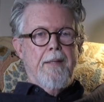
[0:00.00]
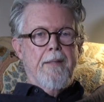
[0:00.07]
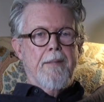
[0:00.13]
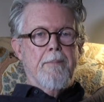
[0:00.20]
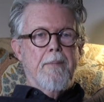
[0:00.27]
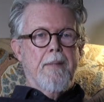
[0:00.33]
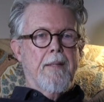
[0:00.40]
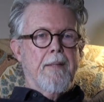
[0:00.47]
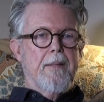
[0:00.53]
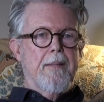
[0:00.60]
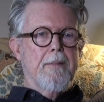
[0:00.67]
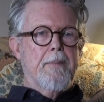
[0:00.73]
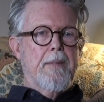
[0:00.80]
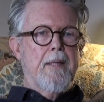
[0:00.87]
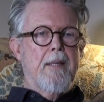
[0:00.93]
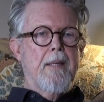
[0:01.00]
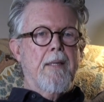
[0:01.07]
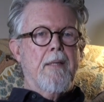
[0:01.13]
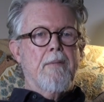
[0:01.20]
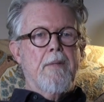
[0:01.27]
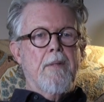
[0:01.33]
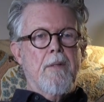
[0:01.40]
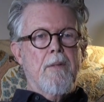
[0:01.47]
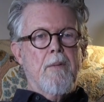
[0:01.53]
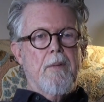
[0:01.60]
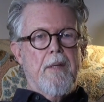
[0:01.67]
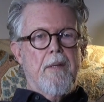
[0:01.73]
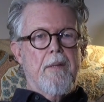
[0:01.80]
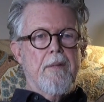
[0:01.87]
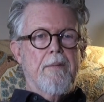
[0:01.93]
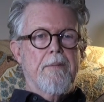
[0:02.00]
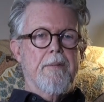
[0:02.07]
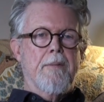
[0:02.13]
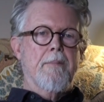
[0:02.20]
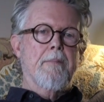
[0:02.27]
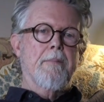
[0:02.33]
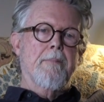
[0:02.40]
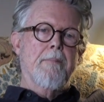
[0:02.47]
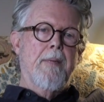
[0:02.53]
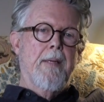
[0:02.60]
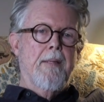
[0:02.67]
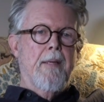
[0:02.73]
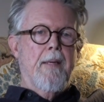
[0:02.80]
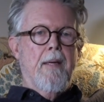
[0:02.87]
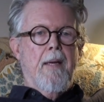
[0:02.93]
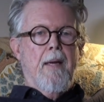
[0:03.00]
This marked the beginning of a new era for Mother.